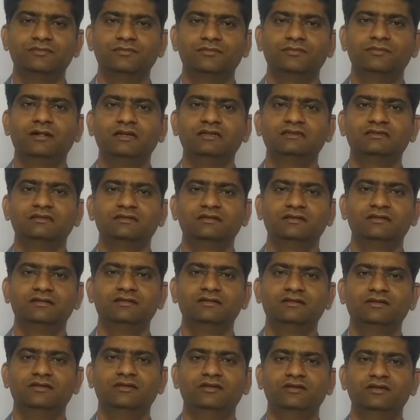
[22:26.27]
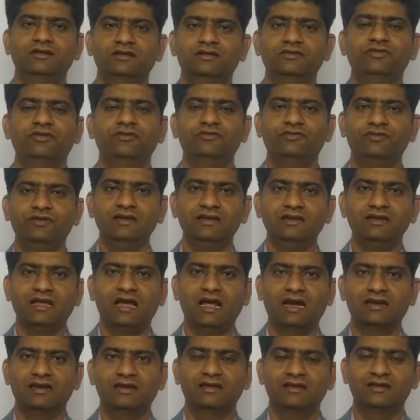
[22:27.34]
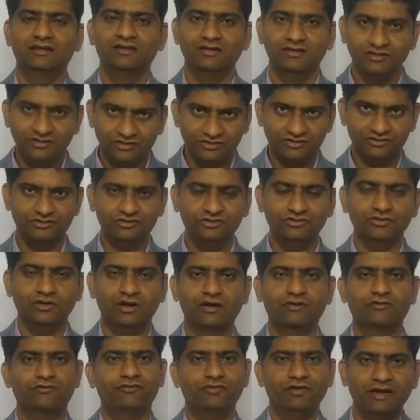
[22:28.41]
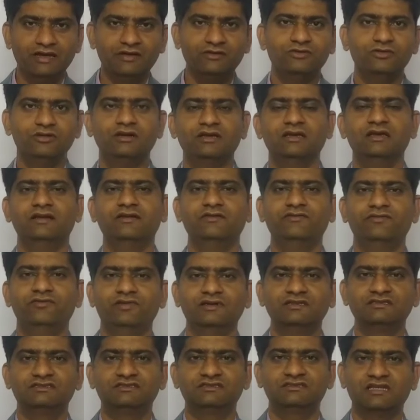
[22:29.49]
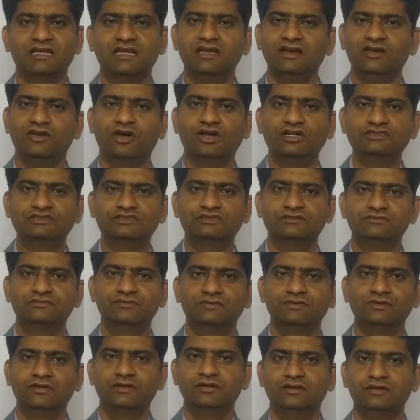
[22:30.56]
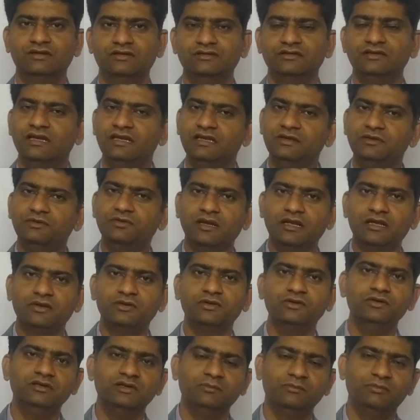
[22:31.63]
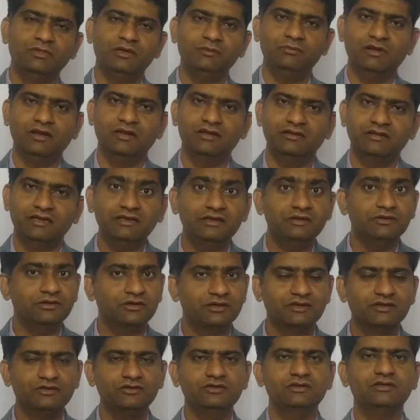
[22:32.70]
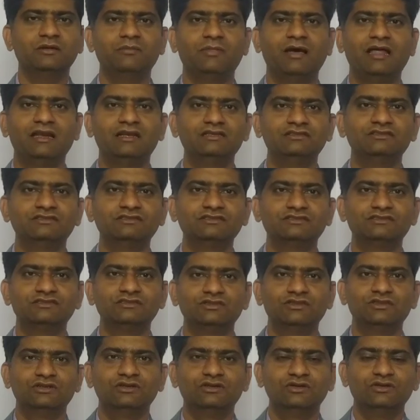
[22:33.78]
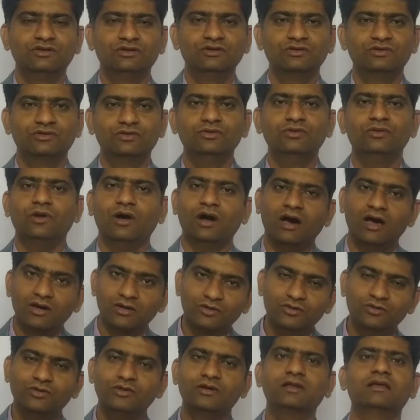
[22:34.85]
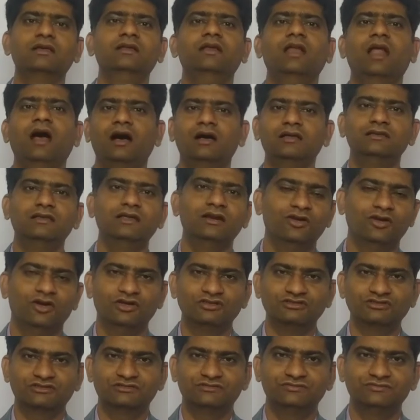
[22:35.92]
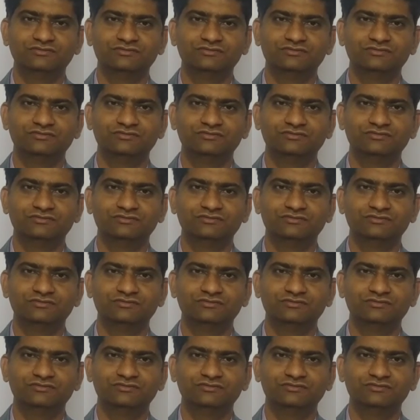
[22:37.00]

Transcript: But if you feel that you are very good in first 10 laws, then you recruit the people, then you recruit the managers who are good in other laws.